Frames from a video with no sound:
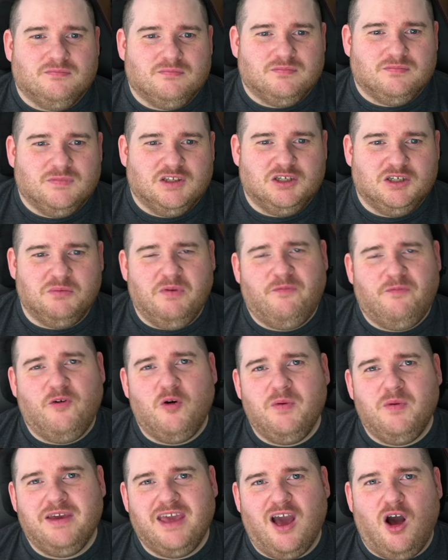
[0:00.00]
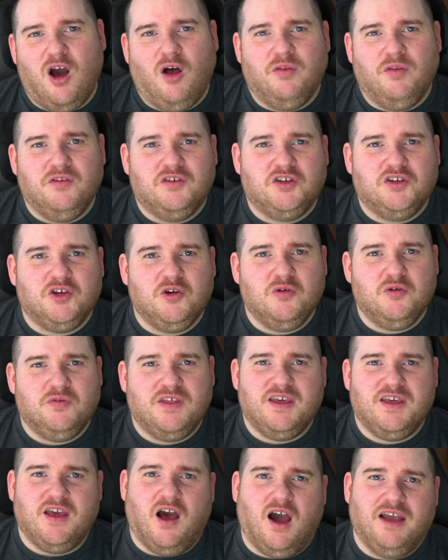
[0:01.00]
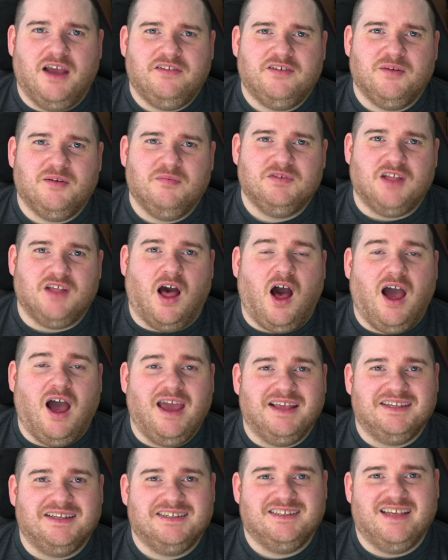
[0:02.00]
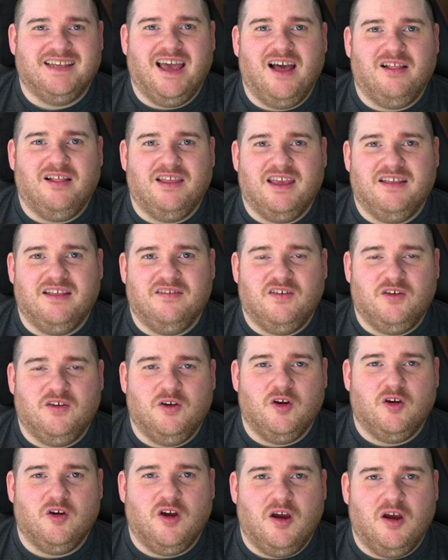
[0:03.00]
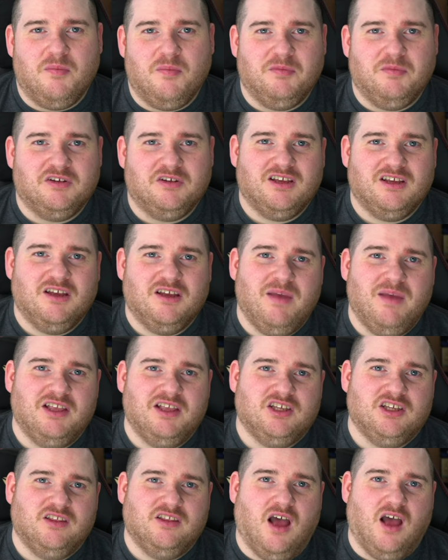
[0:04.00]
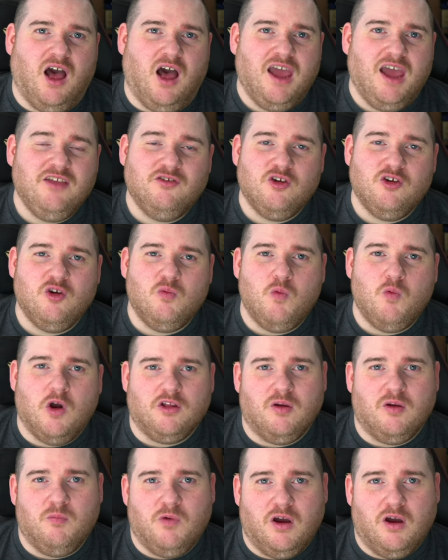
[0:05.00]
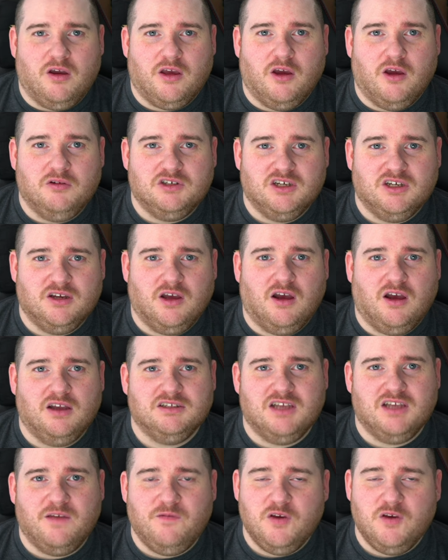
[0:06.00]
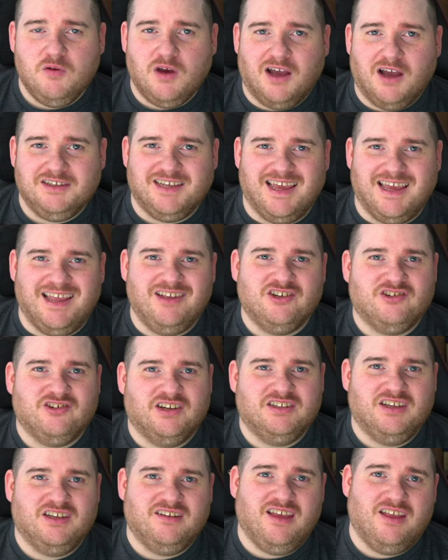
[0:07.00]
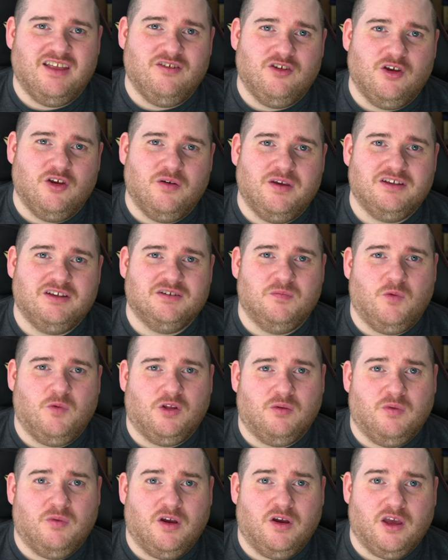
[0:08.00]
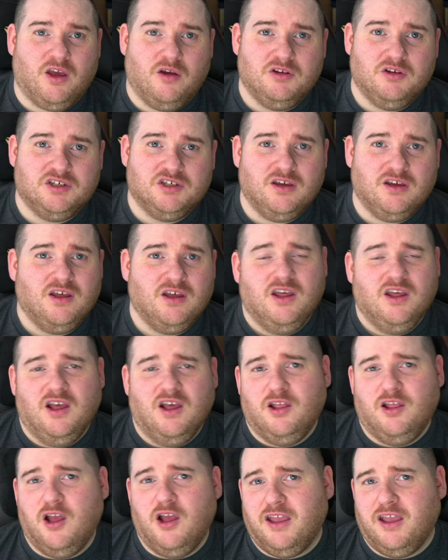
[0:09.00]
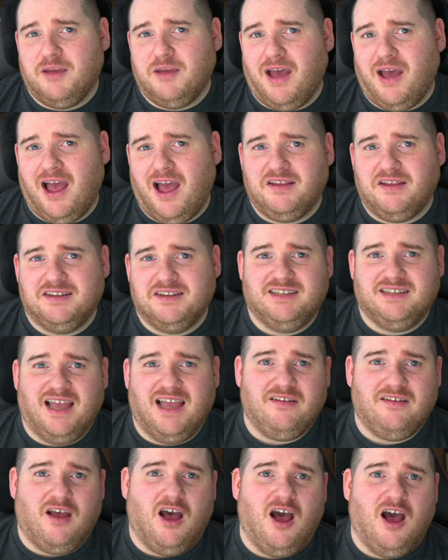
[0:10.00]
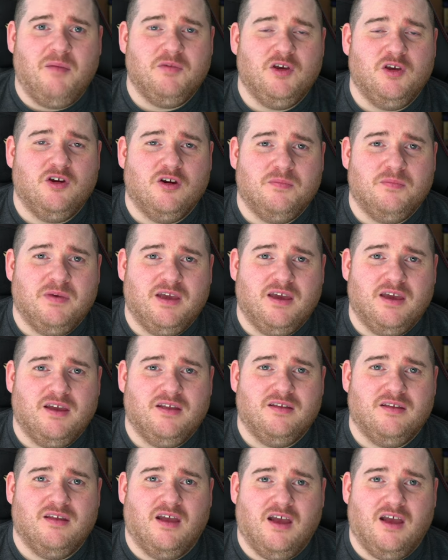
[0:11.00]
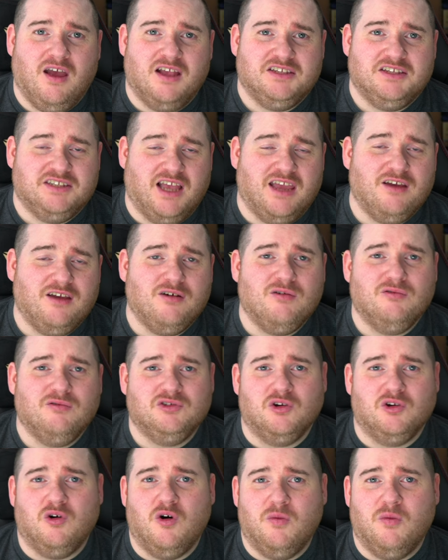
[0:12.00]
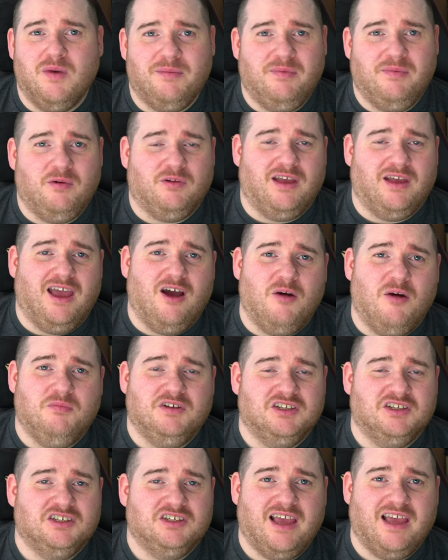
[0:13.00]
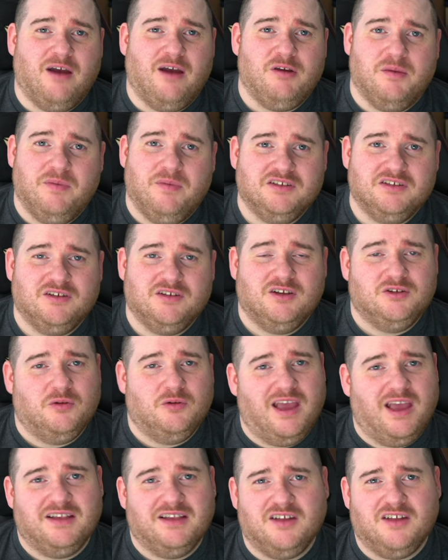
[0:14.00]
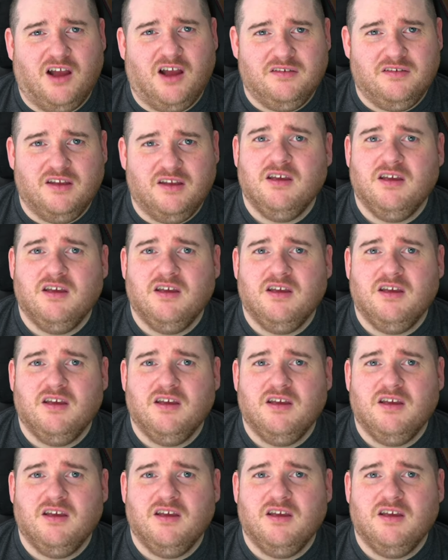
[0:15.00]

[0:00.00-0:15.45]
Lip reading: So before we get on to the items that I sell into Europe, I'm just going to mention that I do one-on-one coaching, guys. If you guys are interested in doing some one-on-one coaching, learning about how to set up European sales, or maybe you want to help just scale your business or getting started,